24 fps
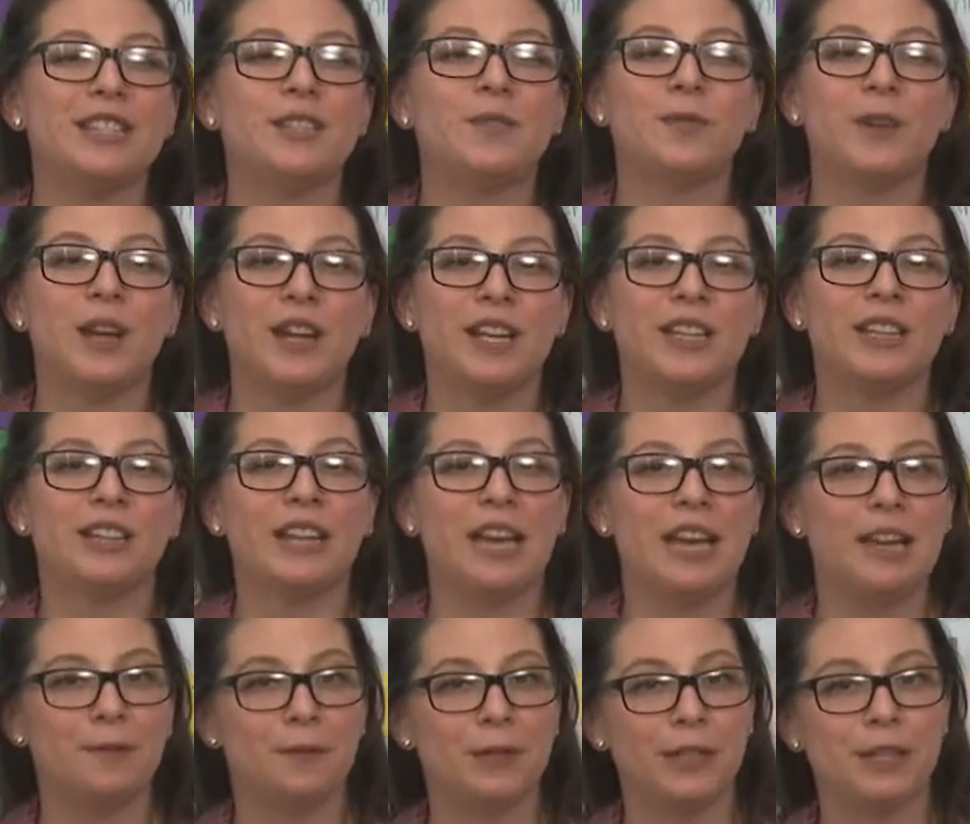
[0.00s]
fun and
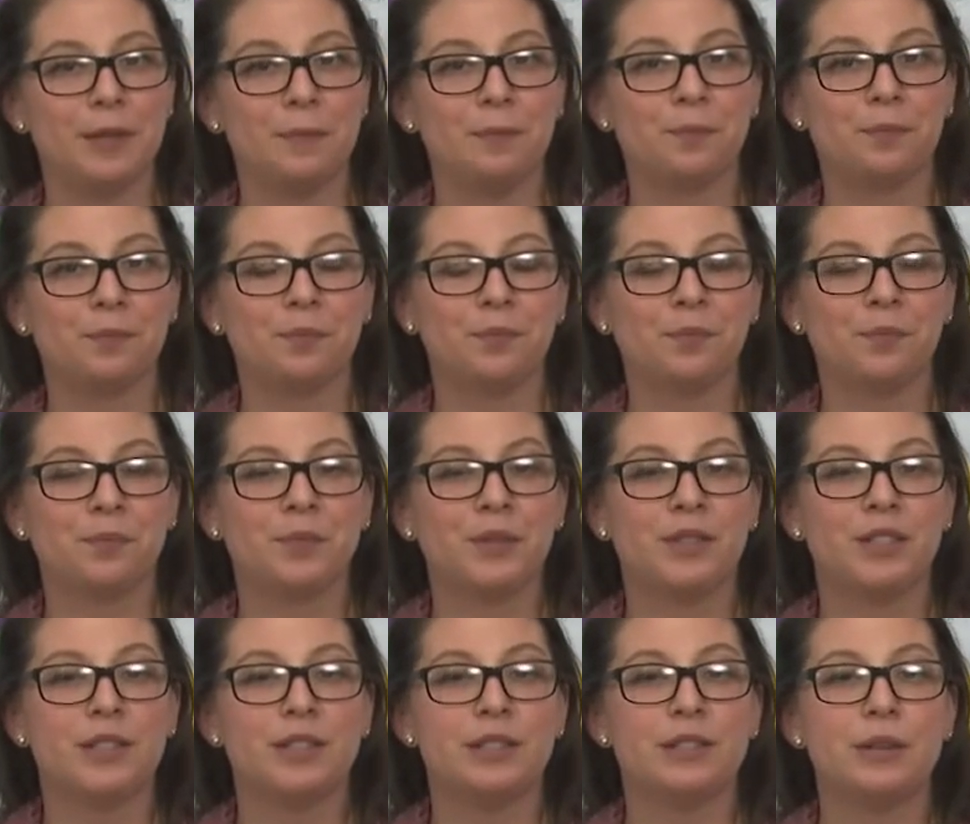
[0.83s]
lively.
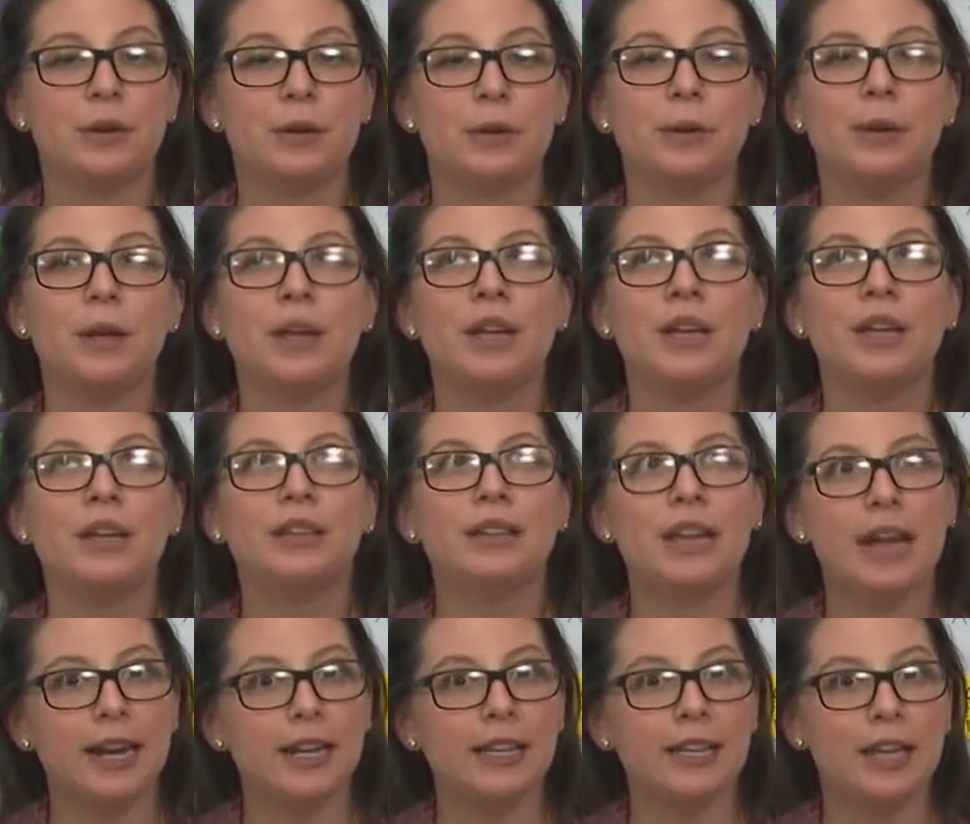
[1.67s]
So
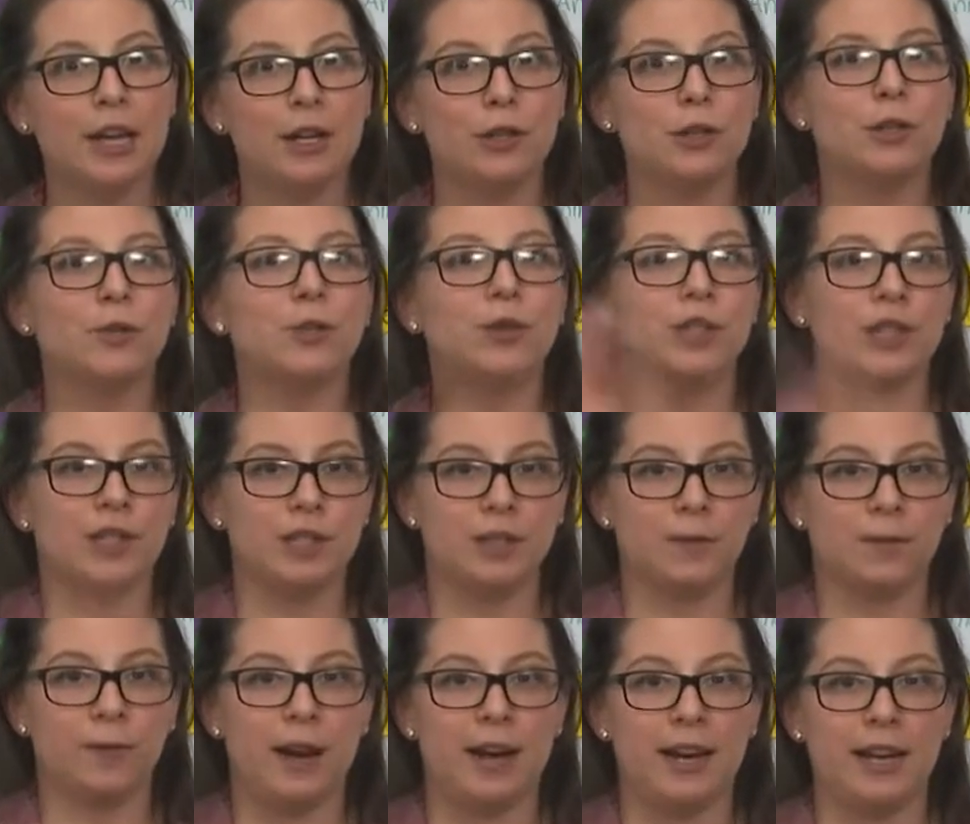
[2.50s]
that accounts for this
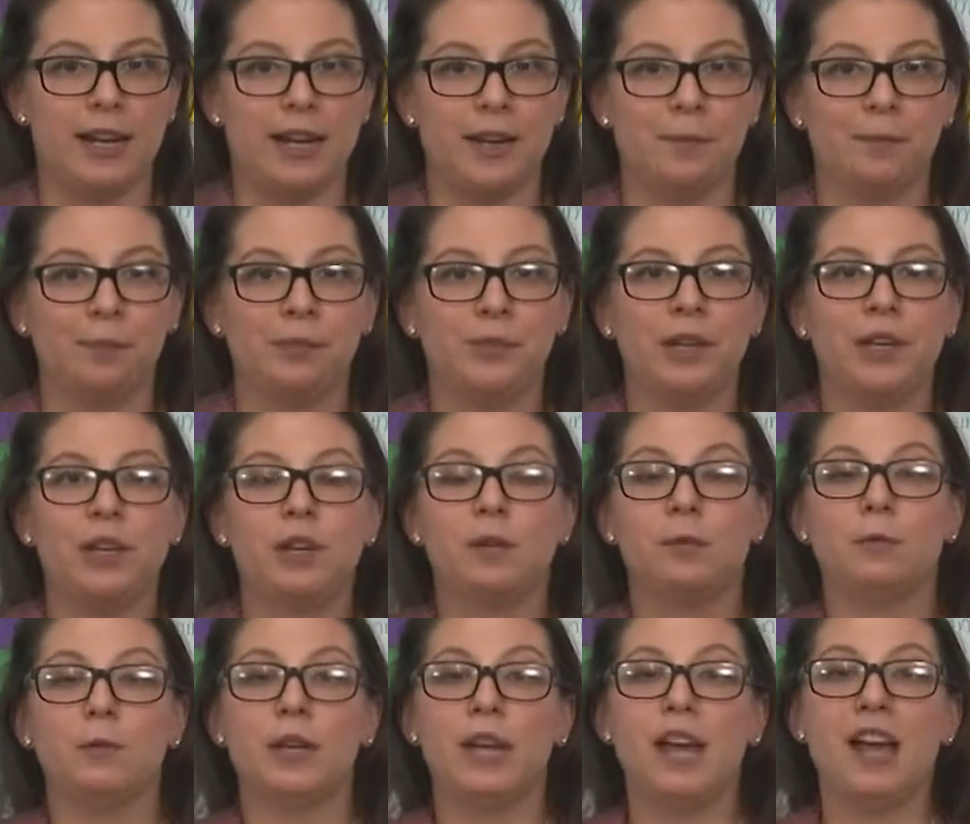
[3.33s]
Friday.
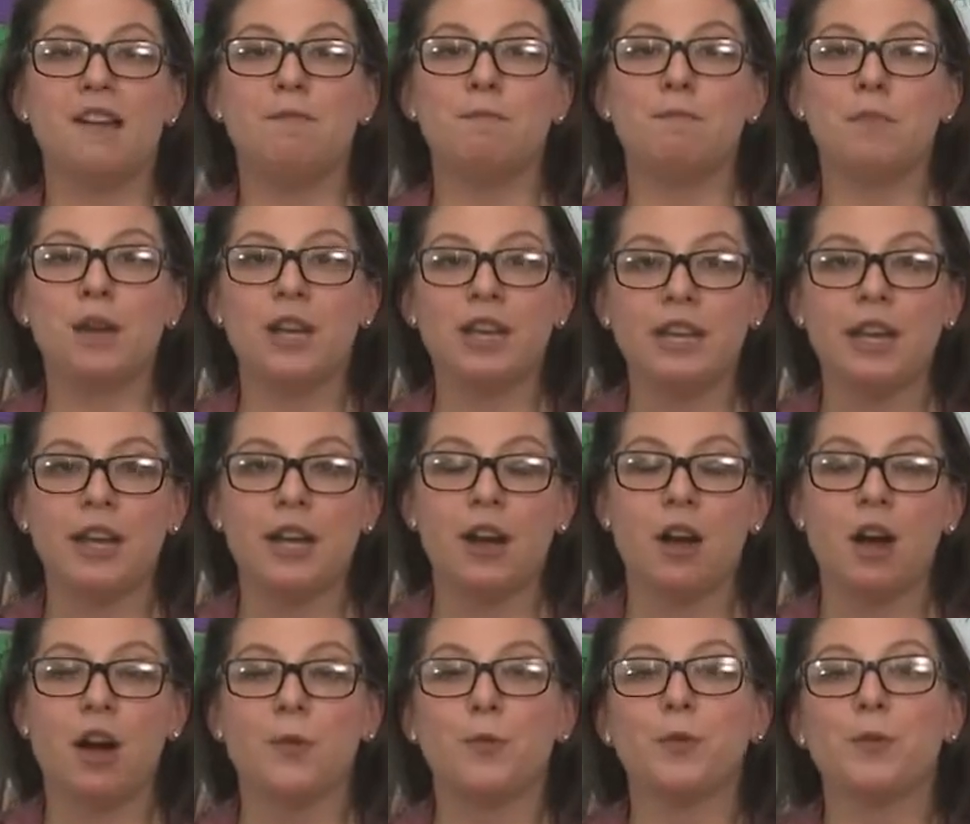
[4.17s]
We have Monday
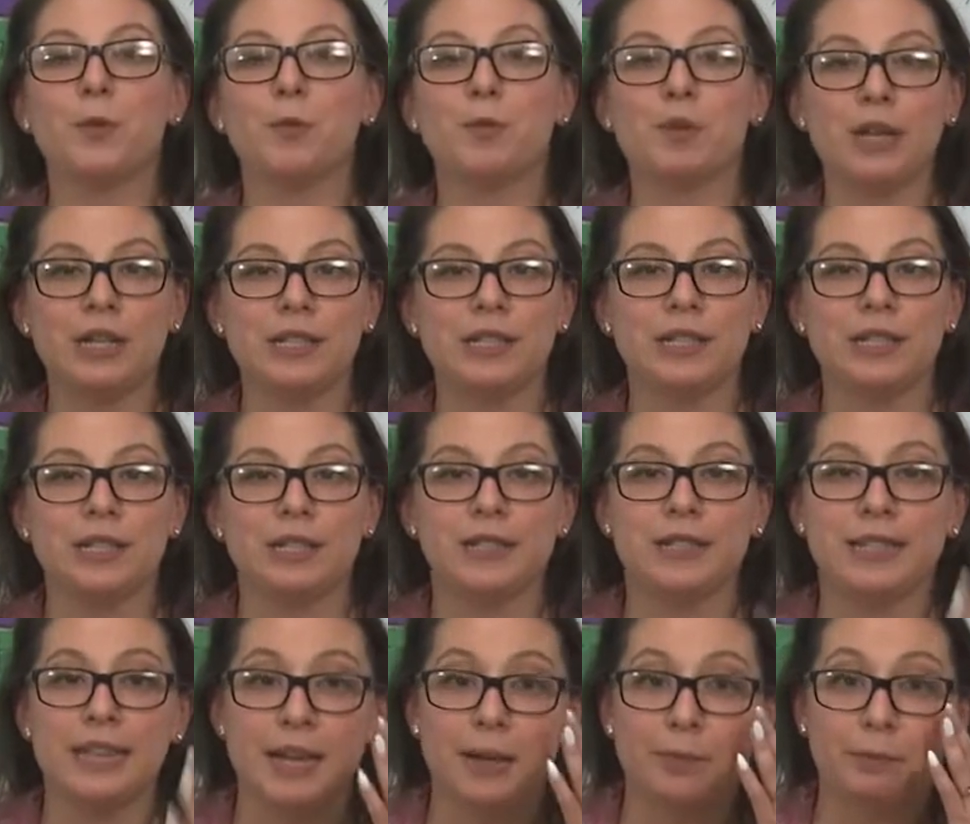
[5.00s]
off for President's
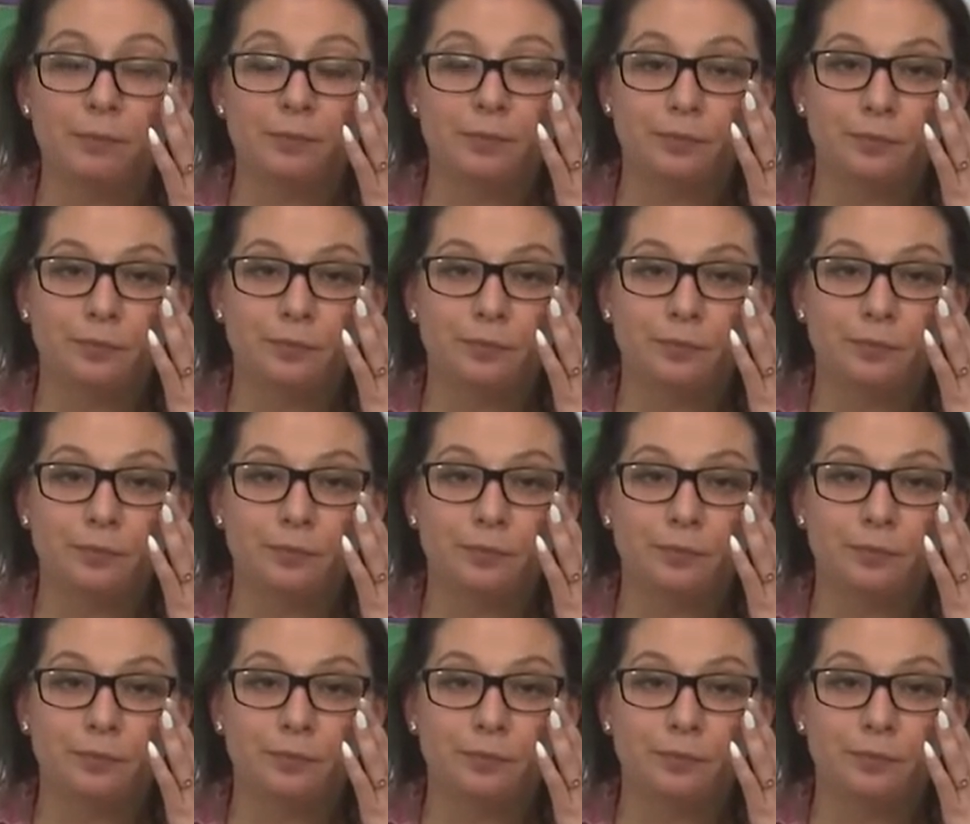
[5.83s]
Day.